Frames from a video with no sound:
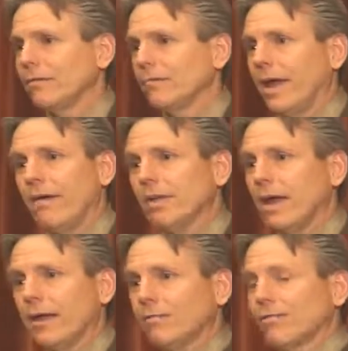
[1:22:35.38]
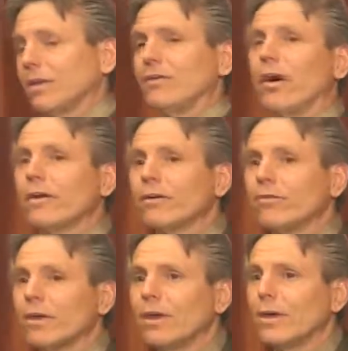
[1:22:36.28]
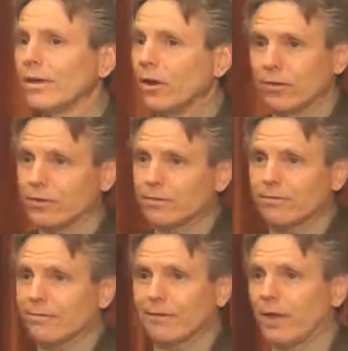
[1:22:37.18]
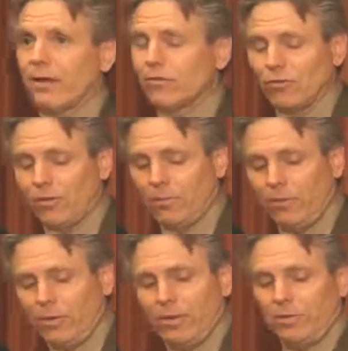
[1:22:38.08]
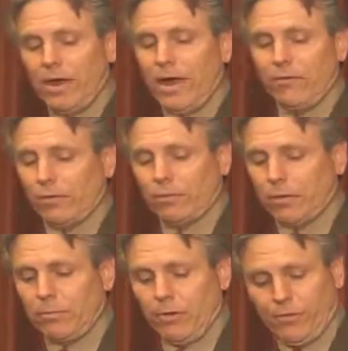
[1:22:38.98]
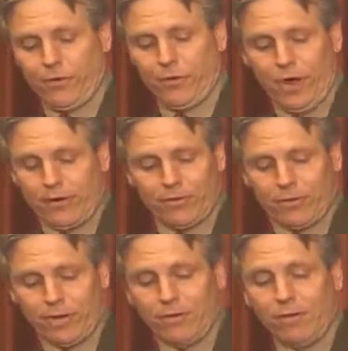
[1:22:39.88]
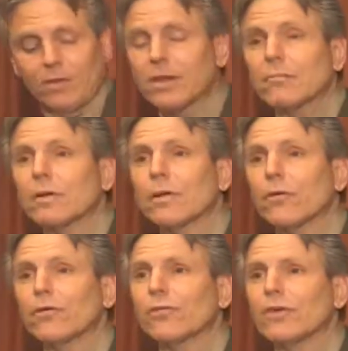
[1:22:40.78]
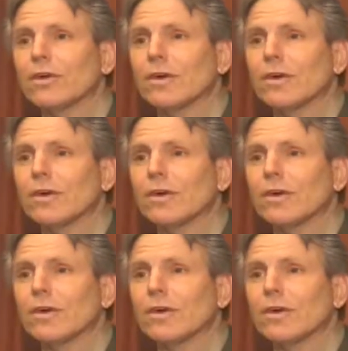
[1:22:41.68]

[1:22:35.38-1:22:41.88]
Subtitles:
having had 3 daughters, I know that the relationship that you have with 3 beautiful daughters could never even come close.